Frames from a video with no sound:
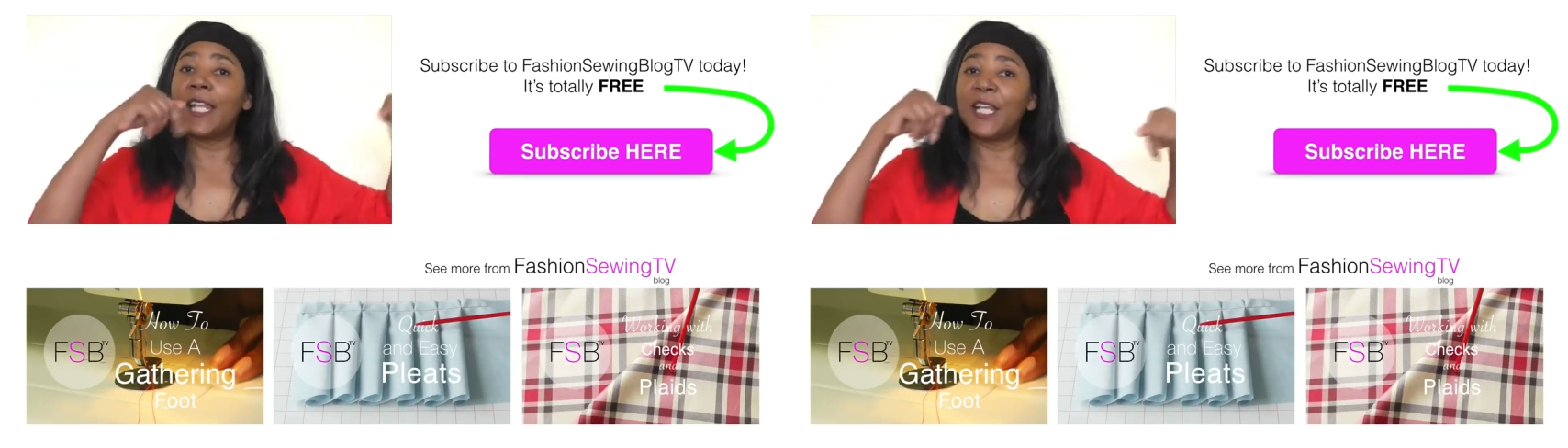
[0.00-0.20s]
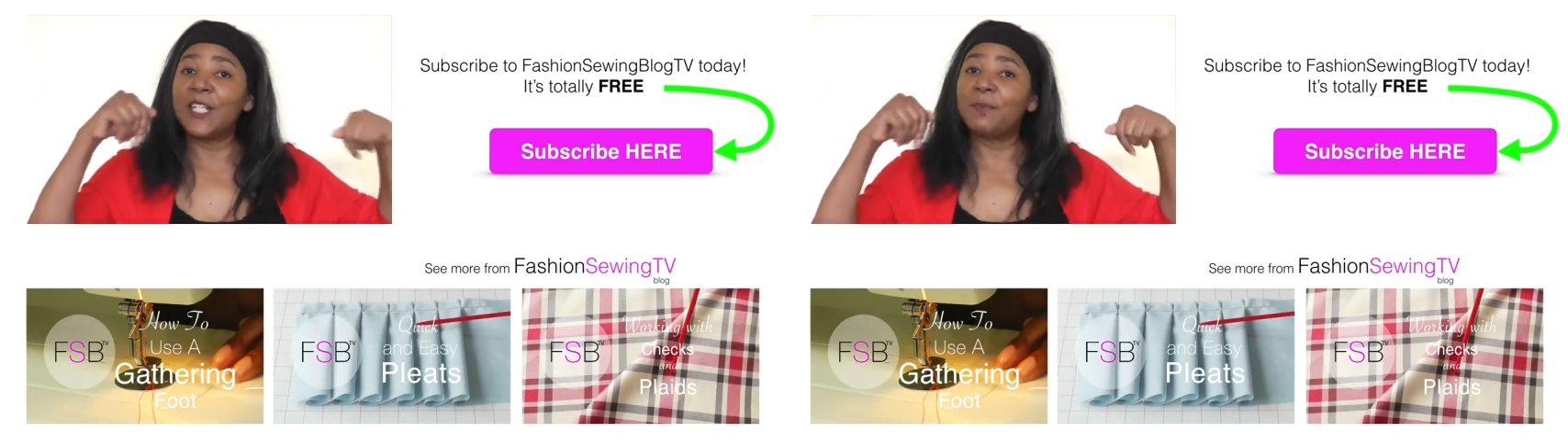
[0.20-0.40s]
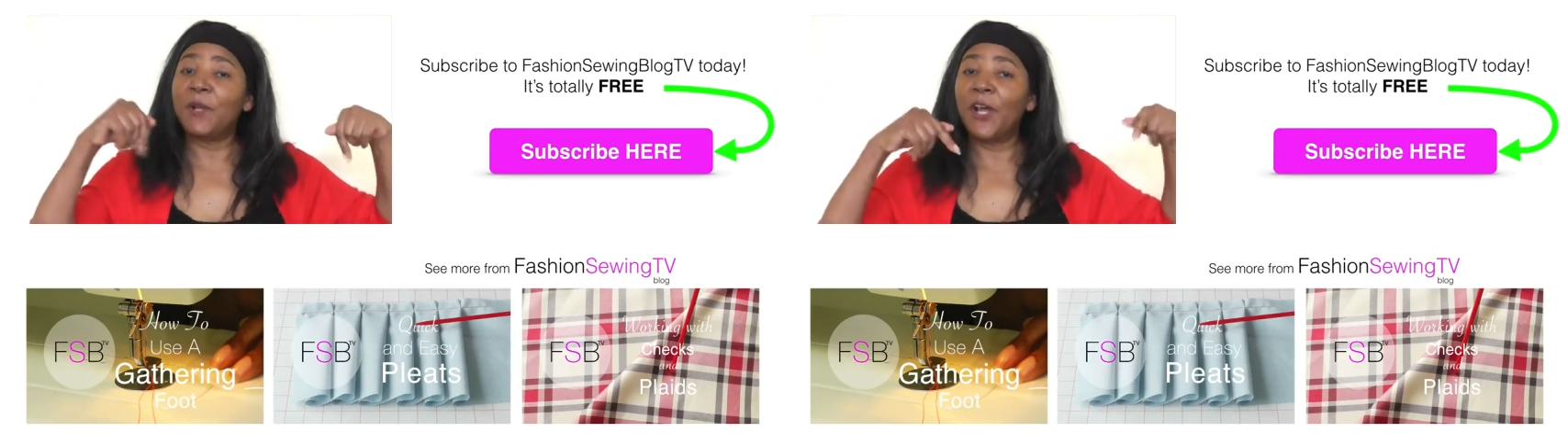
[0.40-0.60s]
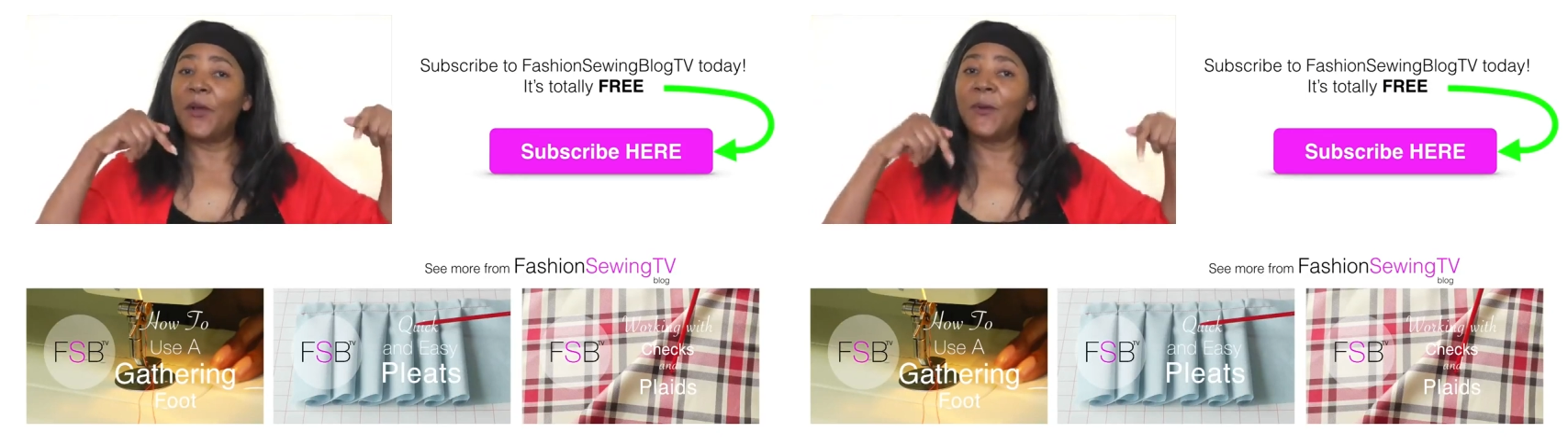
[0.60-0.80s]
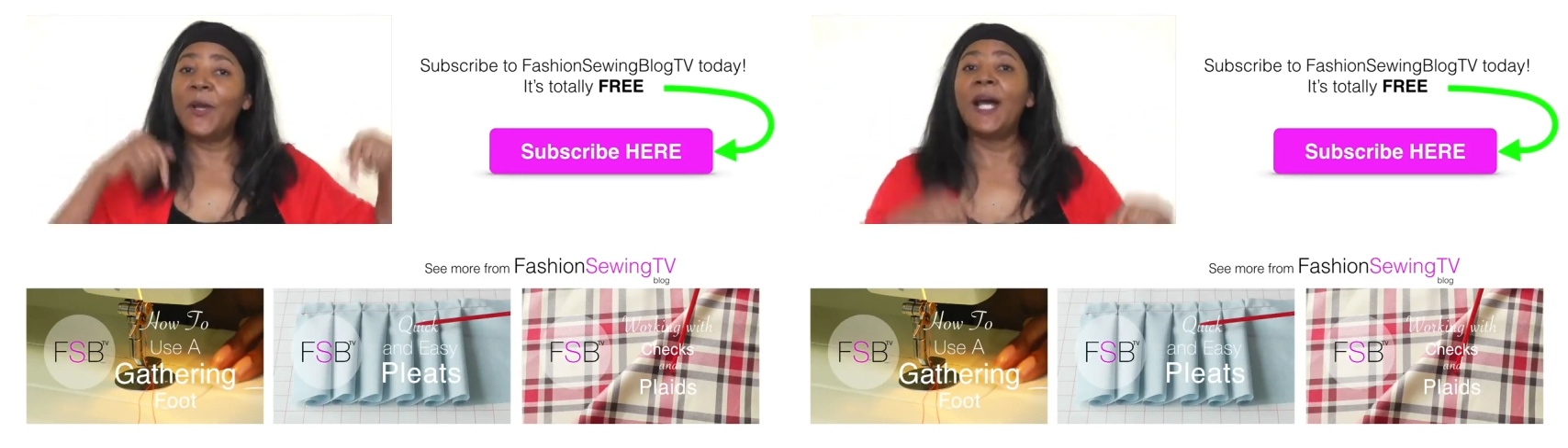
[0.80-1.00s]
links
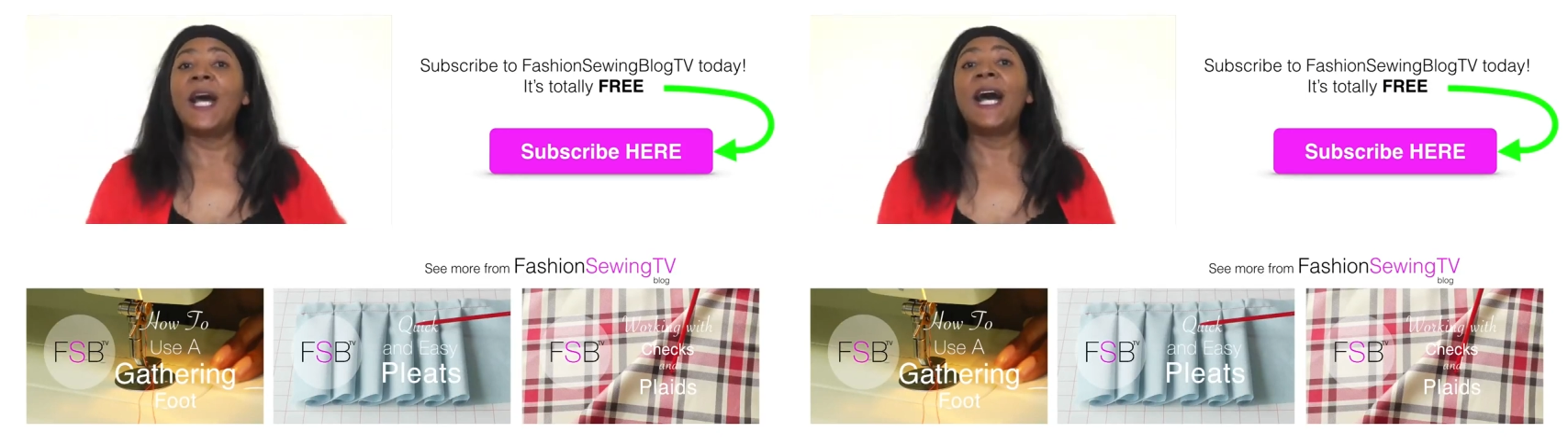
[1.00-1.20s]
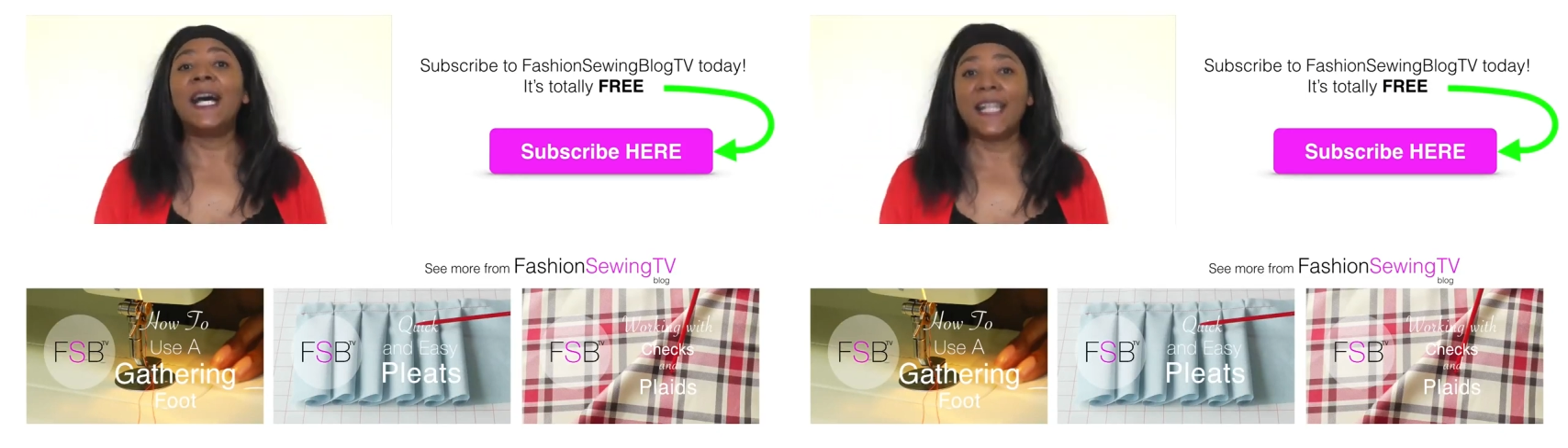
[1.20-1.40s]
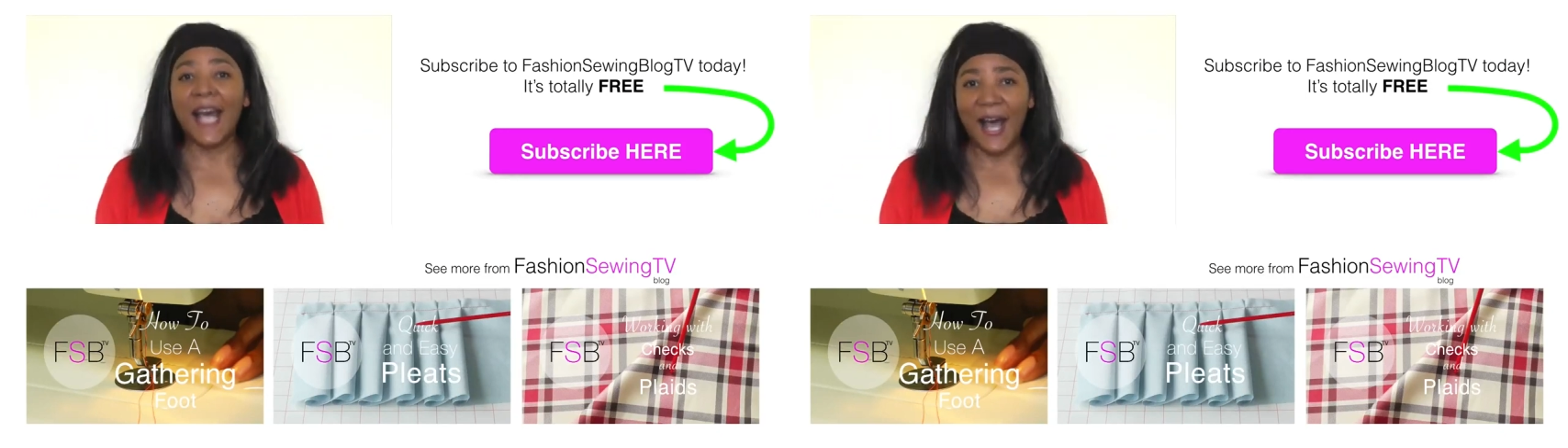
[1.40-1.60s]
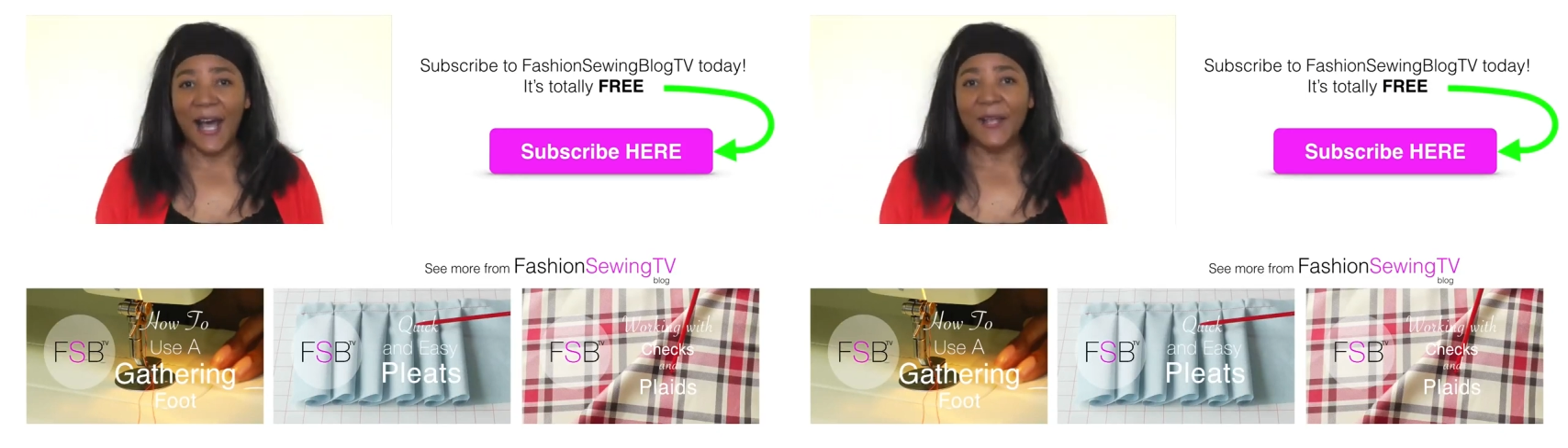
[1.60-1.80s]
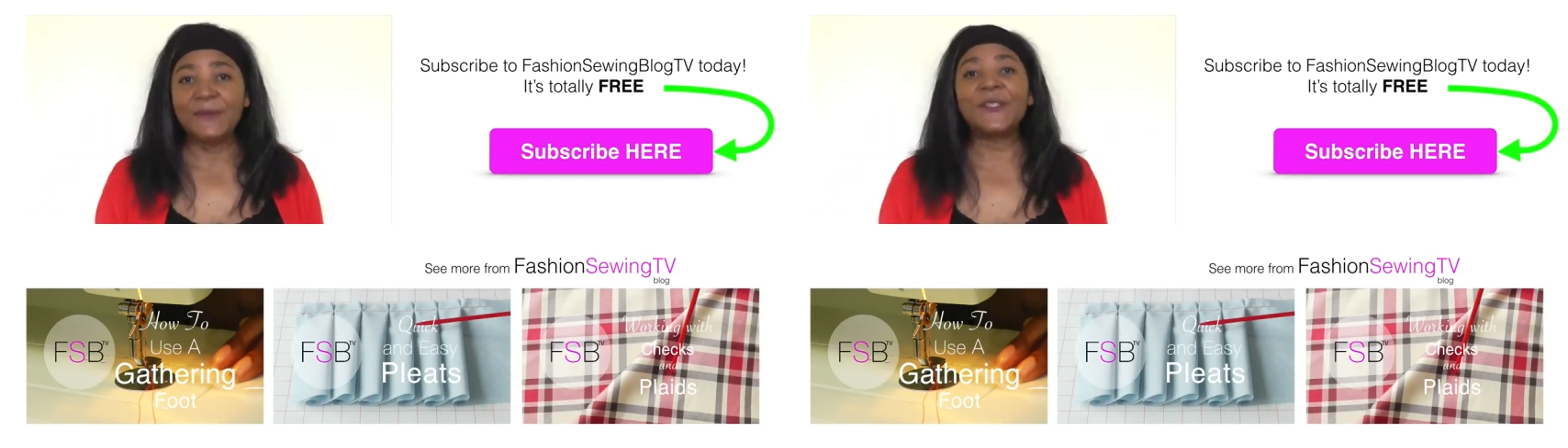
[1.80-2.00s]
below, and
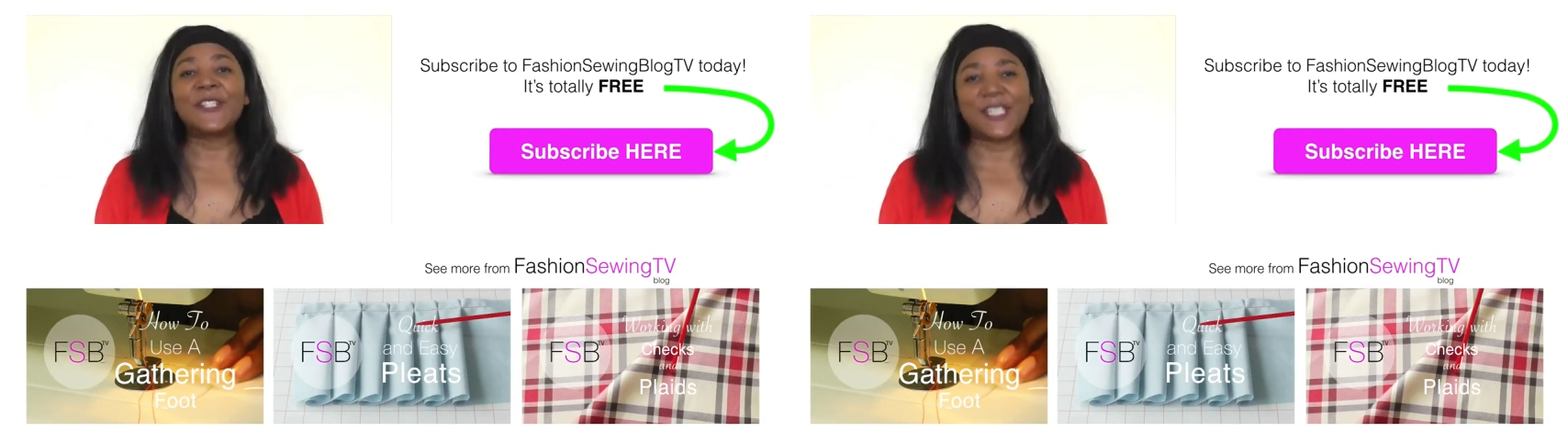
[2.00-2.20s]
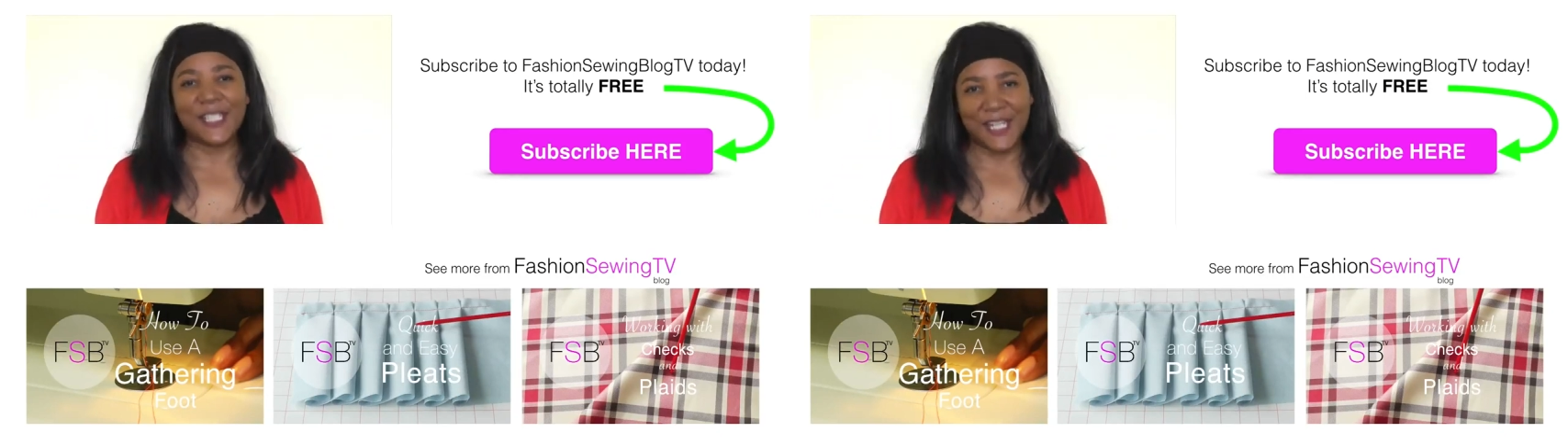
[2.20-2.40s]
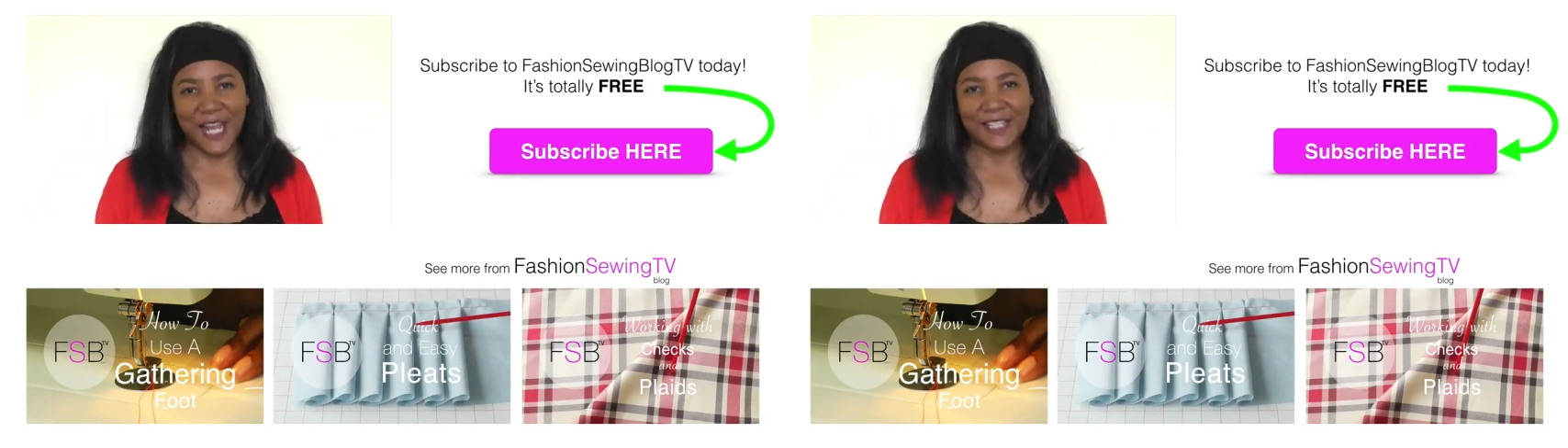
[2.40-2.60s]
I will see you